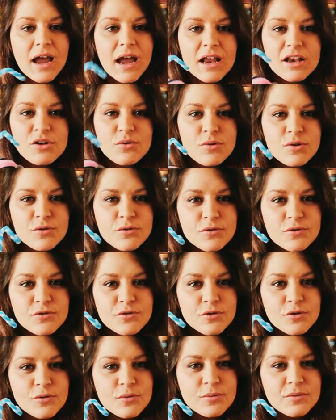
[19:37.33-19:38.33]
and you can
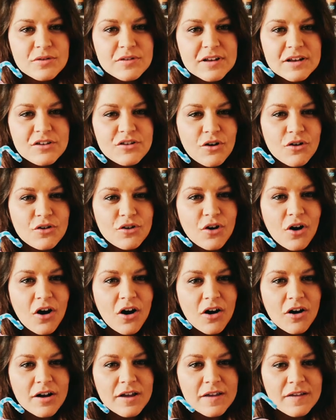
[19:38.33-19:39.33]
also stitch on your
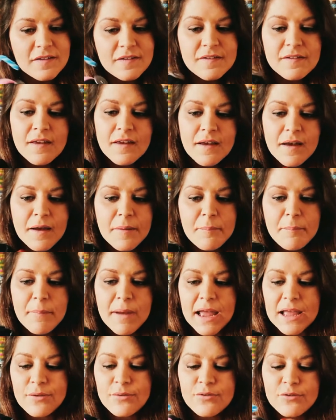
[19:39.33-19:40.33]
eyes and mouth.